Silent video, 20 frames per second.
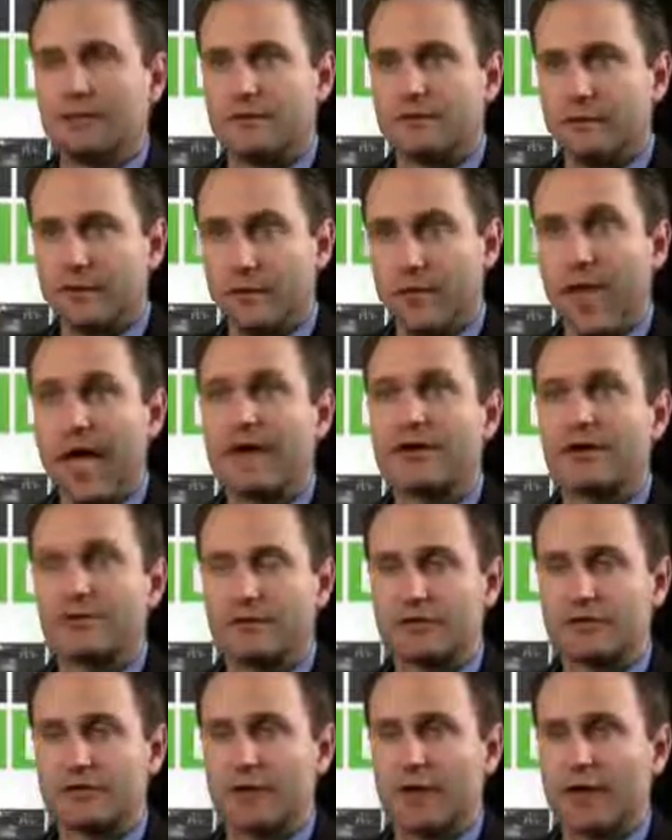The
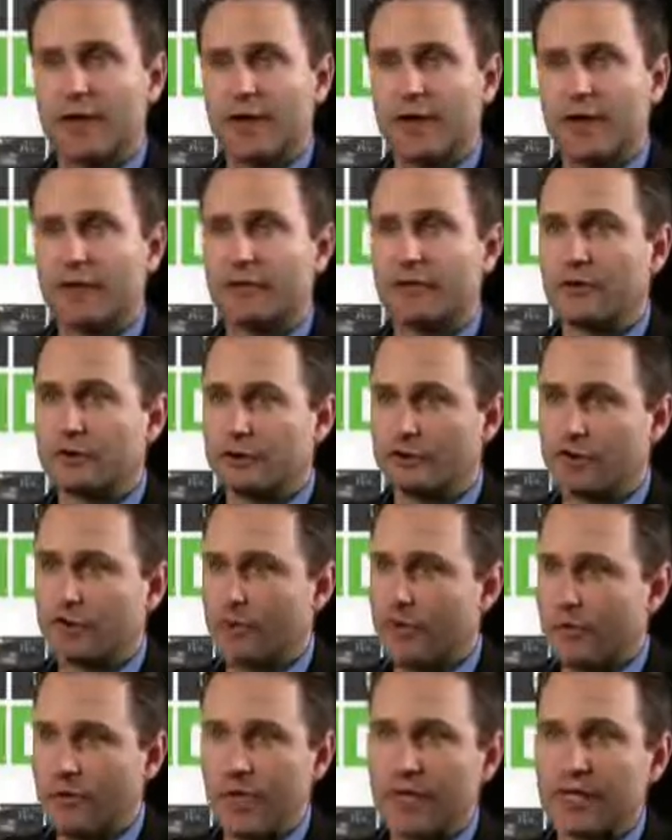backers that we have are two of the
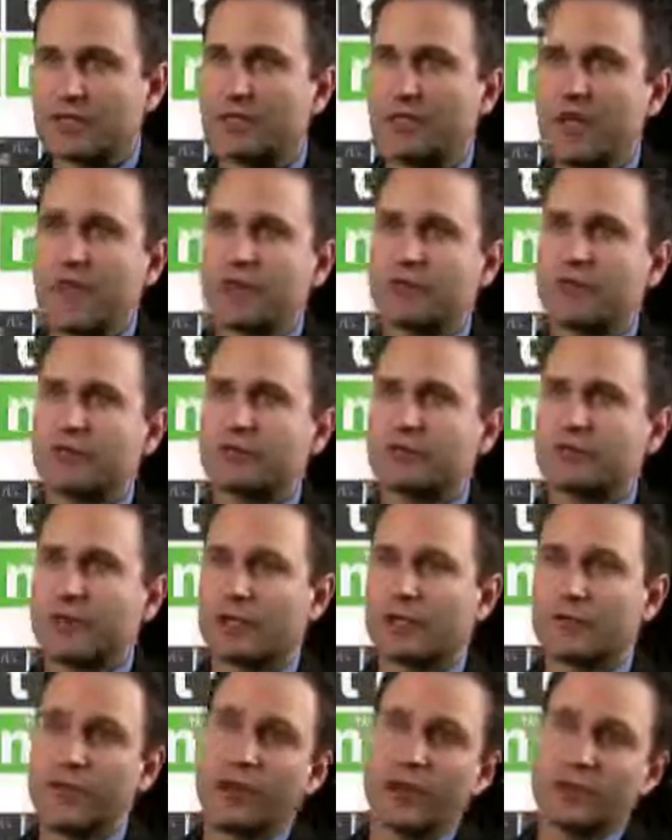best backers that we
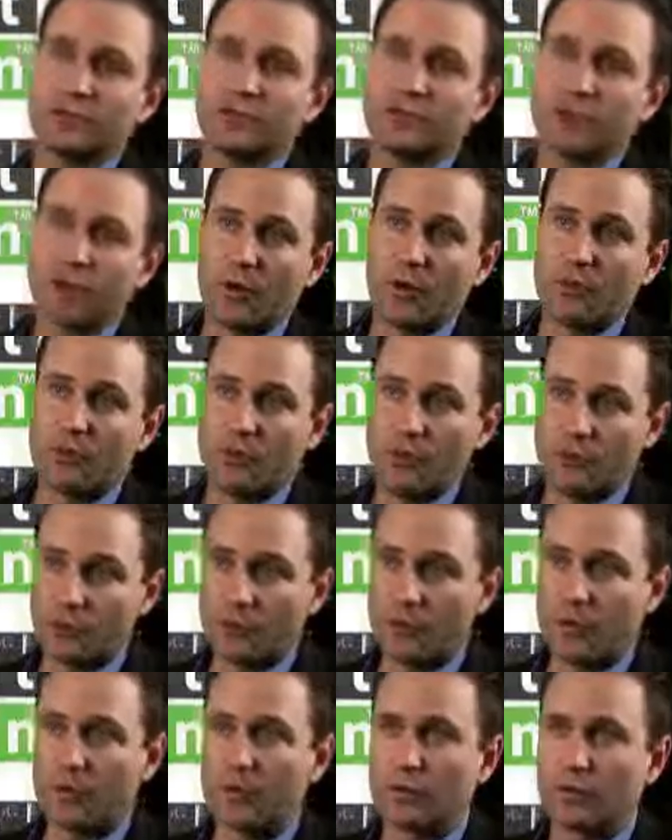could possibly hope for in the
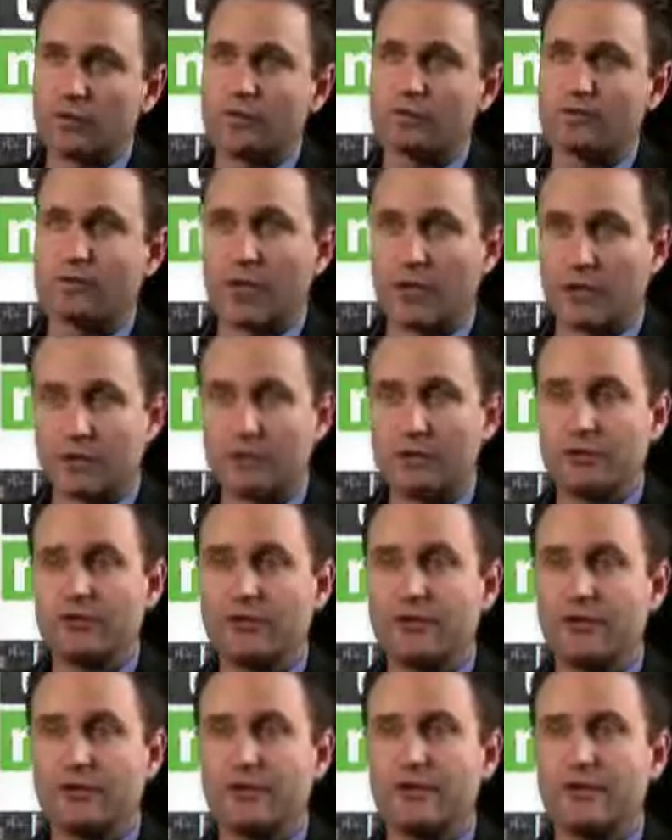world. Our two
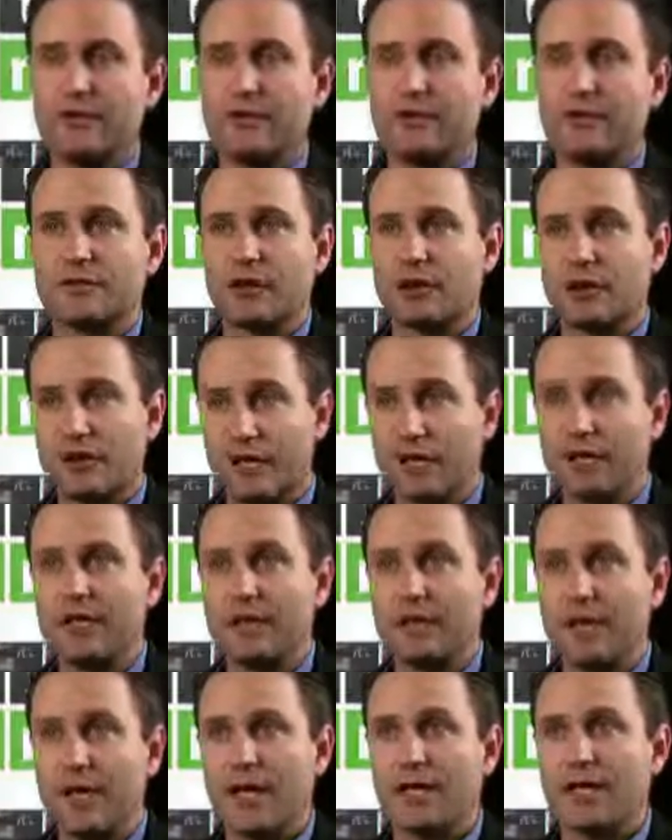VCs are
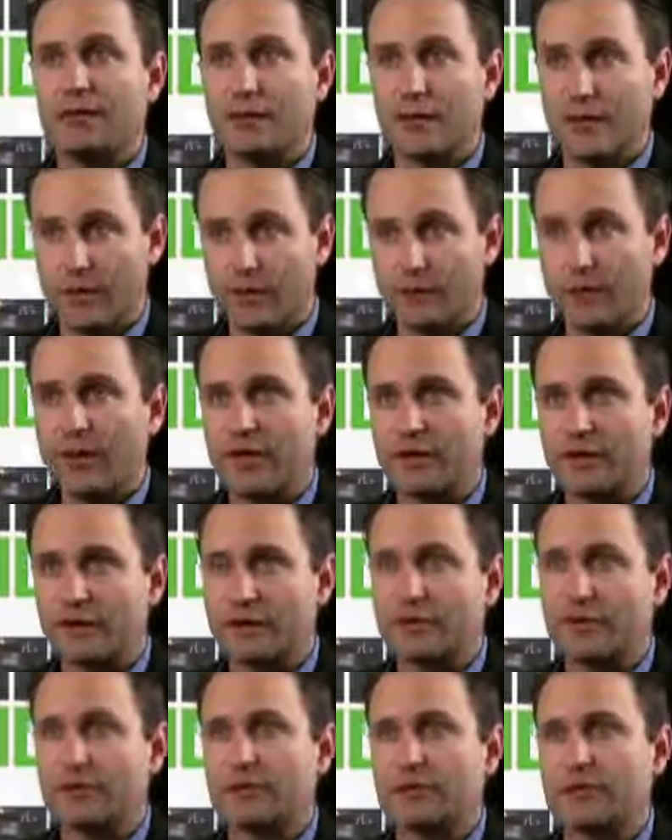NEA, New Enterprise
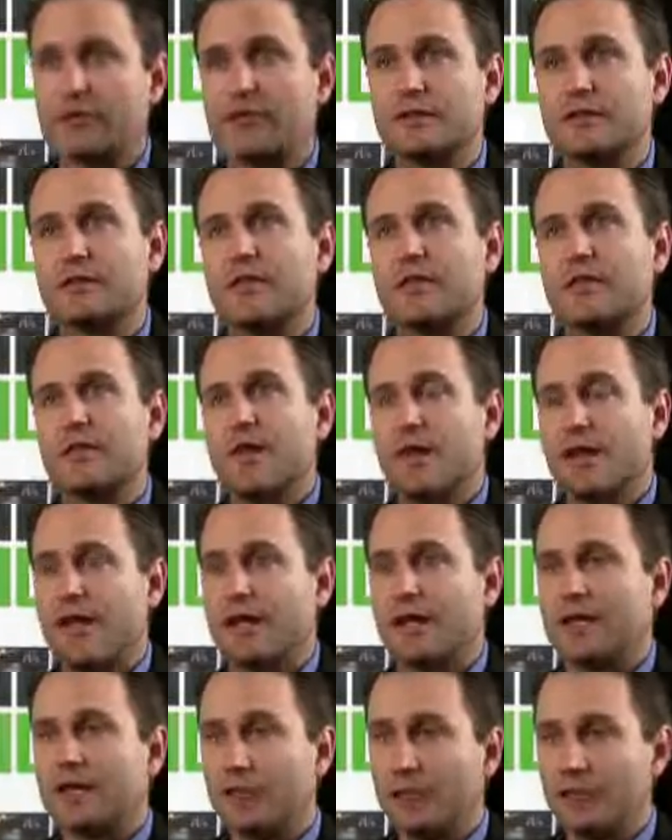Associates,
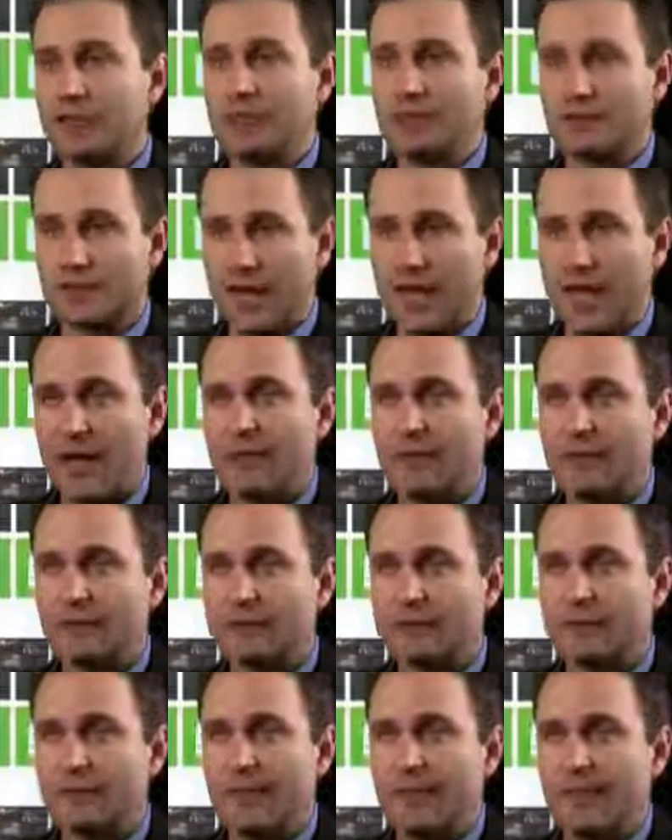and Emergence Capital.
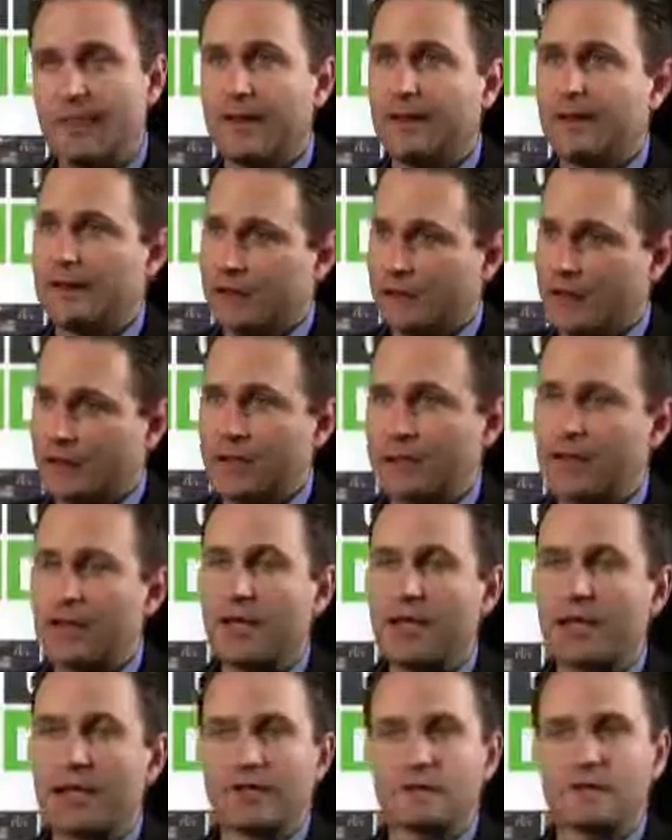
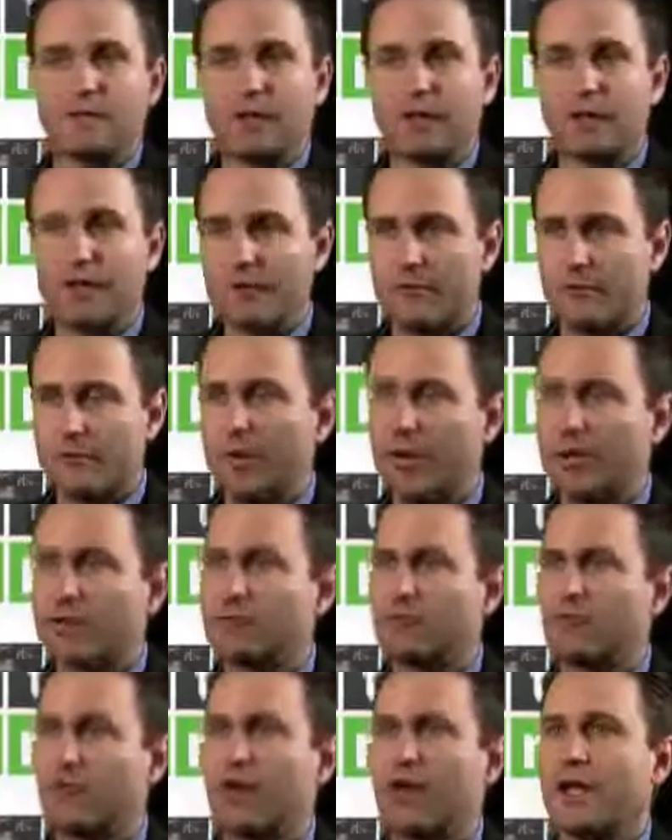NEA is one of the
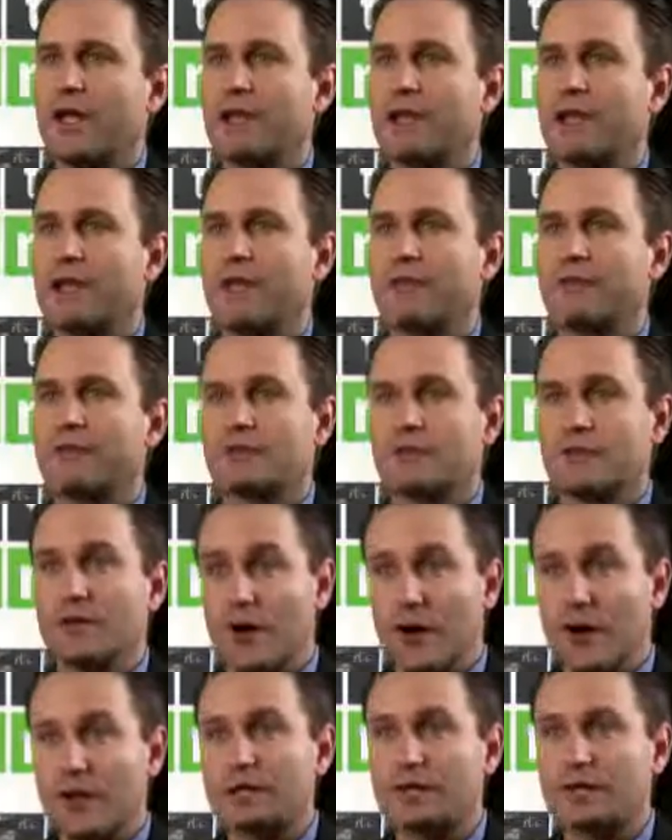best brand names
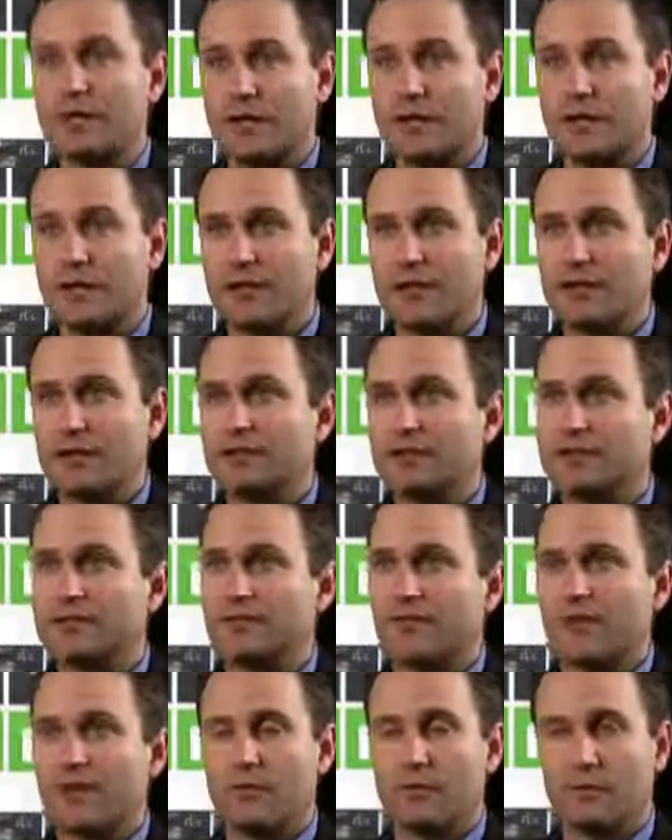on Sand Hill,
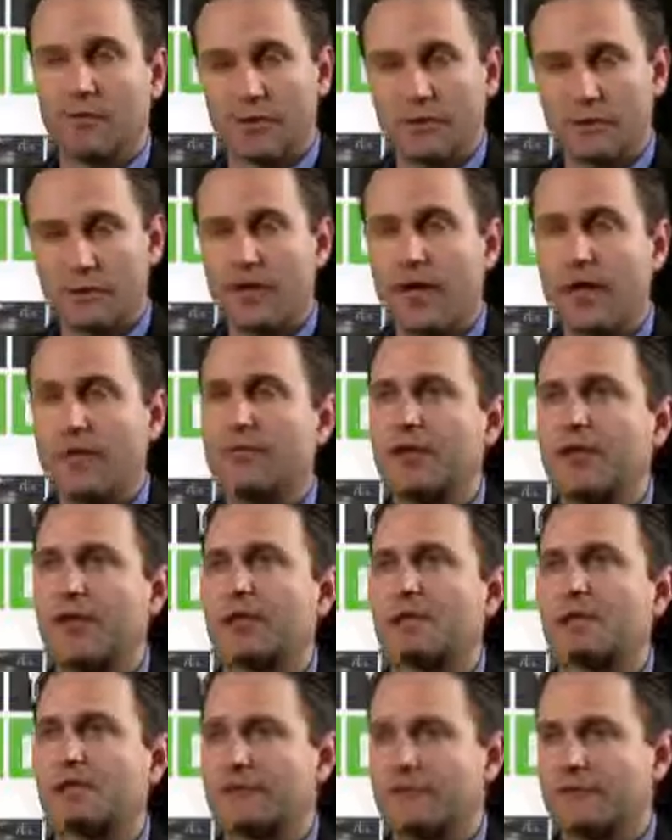one of the top
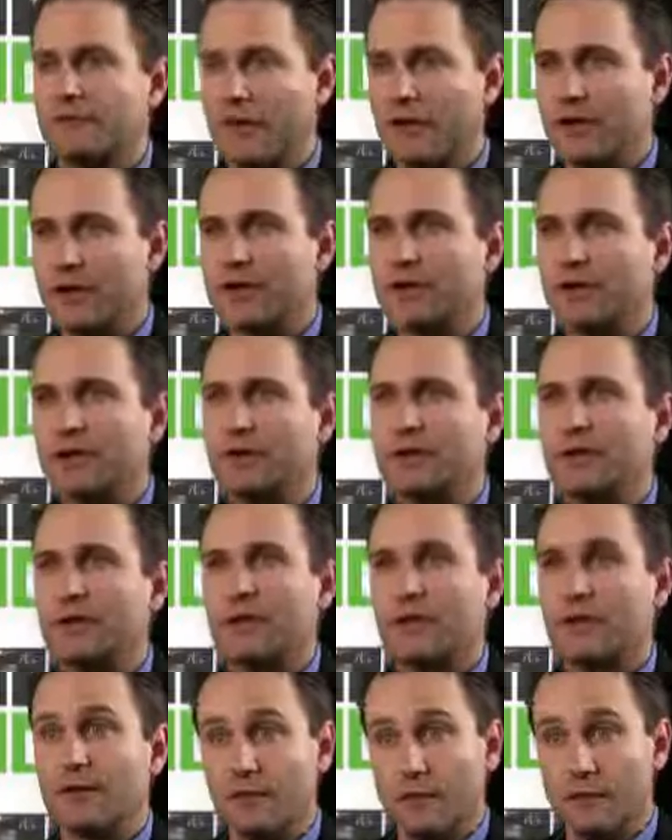names in funding
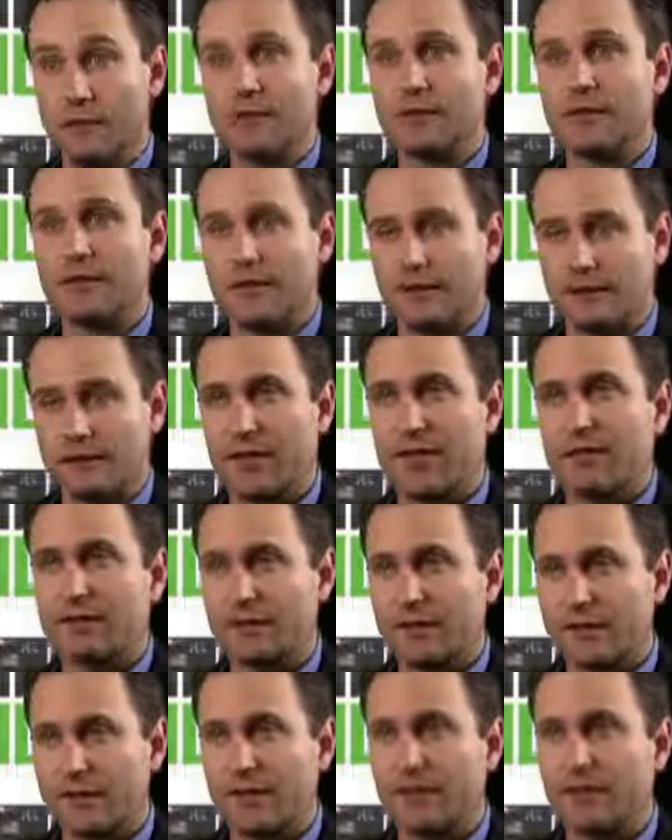emerging
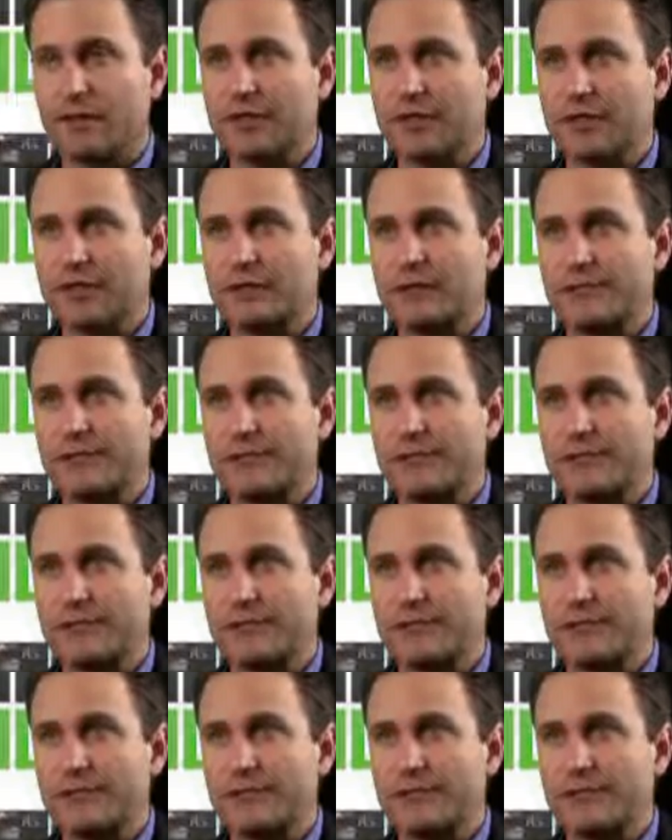technology companies.